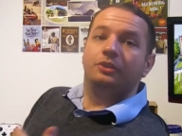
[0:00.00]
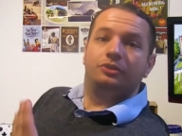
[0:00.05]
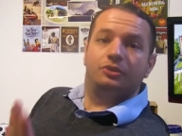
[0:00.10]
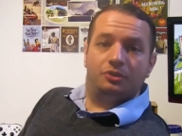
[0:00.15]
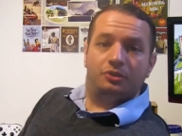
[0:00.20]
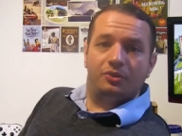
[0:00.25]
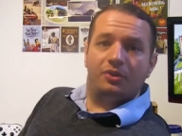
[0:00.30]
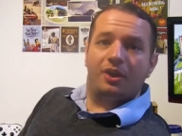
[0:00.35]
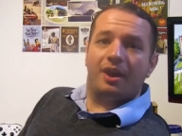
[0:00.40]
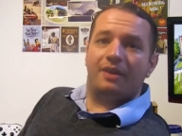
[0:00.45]

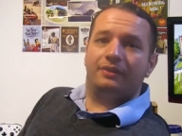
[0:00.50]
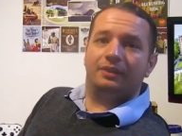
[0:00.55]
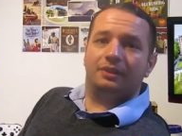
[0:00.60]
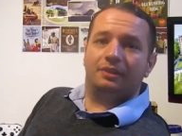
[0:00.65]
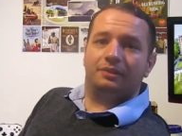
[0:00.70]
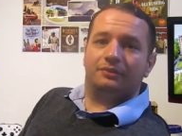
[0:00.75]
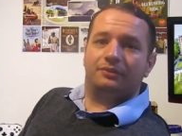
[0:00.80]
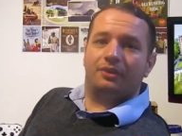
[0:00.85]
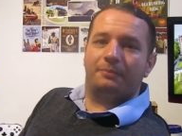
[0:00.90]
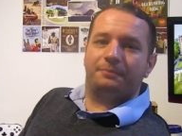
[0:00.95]
You do have a
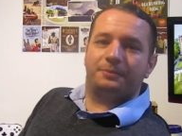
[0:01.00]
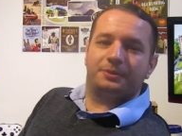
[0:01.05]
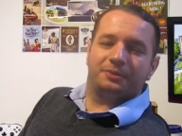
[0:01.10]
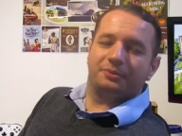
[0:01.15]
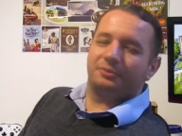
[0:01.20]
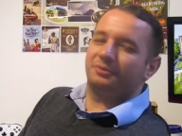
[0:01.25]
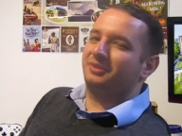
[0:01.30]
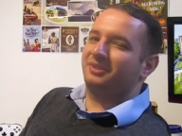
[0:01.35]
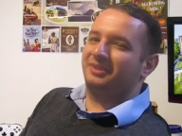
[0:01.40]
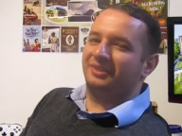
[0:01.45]
lot of
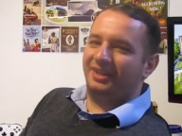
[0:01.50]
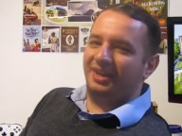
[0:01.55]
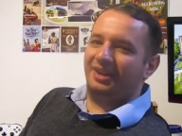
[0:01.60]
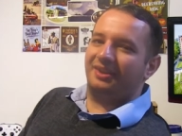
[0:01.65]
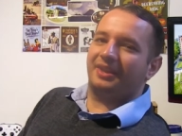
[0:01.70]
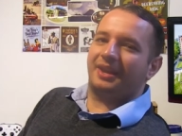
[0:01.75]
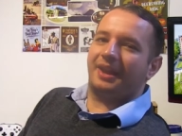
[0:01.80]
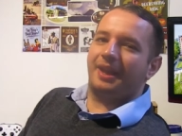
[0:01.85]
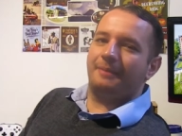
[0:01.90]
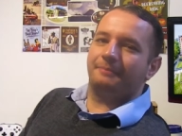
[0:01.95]
options
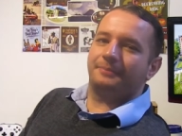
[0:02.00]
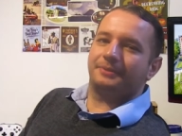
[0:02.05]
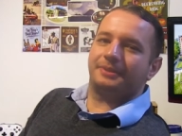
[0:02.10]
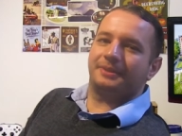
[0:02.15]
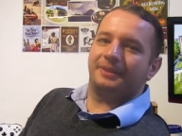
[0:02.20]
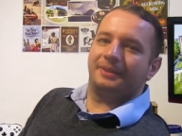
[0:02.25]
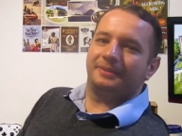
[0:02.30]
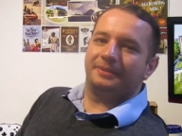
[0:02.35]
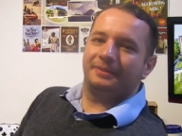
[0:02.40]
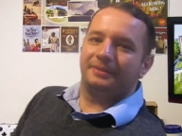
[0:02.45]
near the campus
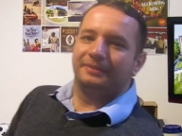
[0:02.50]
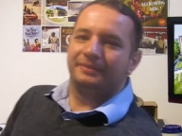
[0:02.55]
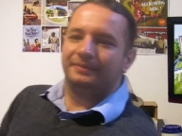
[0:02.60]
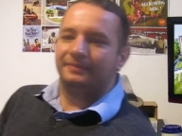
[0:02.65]
center.